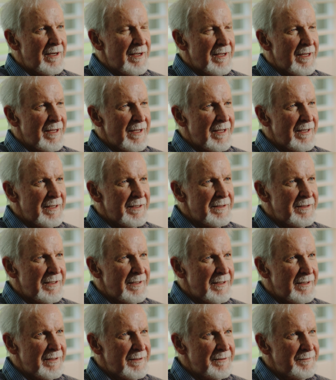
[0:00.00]
I had
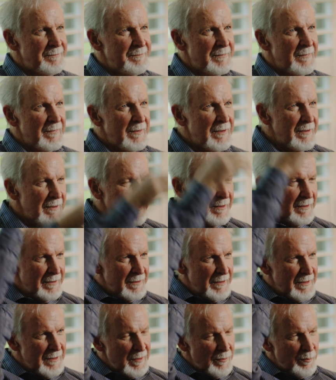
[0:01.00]
a
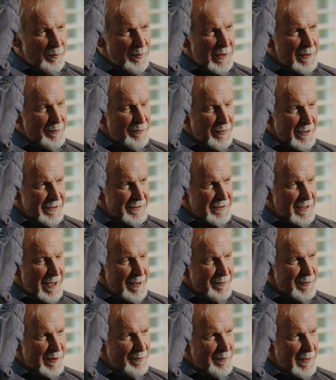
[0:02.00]
little bump on
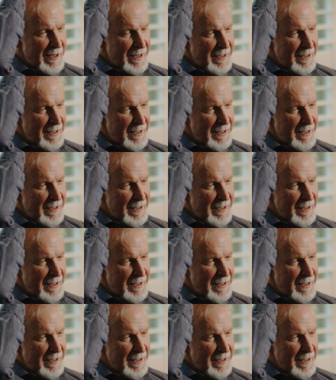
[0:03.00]
top of my